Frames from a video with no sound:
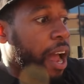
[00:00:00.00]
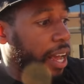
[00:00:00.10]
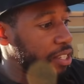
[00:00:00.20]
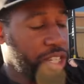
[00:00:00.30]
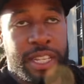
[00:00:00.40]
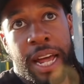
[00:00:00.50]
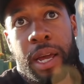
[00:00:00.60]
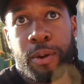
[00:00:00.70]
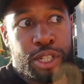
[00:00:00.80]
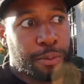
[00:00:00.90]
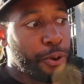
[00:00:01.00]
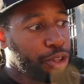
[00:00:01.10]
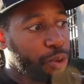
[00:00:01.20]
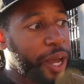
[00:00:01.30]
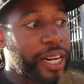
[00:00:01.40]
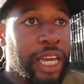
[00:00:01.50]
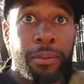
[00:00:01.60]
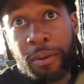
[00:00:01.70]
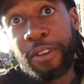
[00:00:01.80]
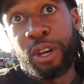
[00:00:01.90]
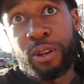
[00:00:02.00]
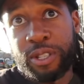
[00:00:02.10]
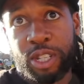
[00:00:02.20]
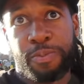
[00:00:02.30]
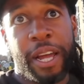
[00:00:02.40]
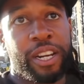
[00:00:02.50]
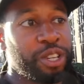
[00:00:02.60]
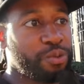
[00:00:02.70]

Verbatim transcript: it's just not able to support the weight and keep the vehicle suspended.